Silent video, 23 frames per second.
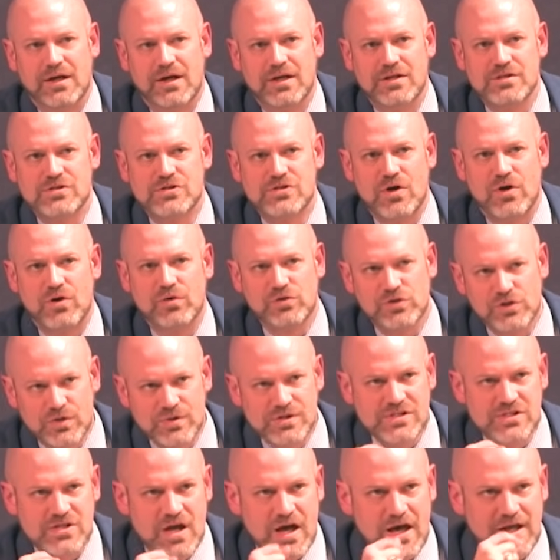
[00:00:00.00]
And so you
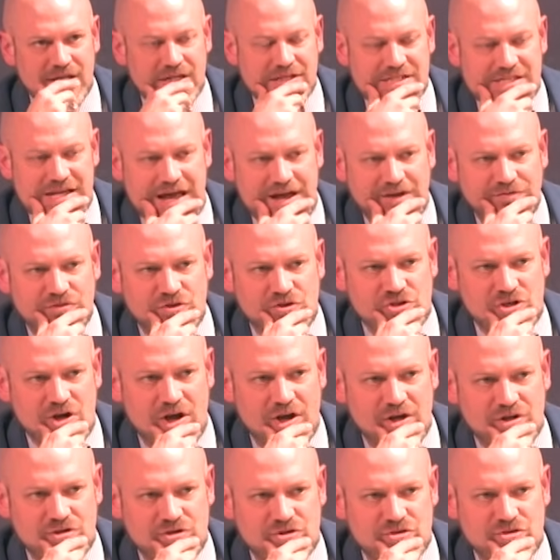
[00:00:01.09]
as the audience have to
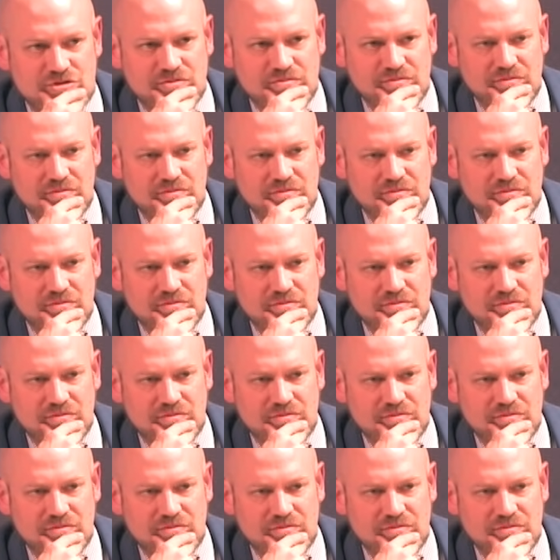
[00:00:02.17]
judge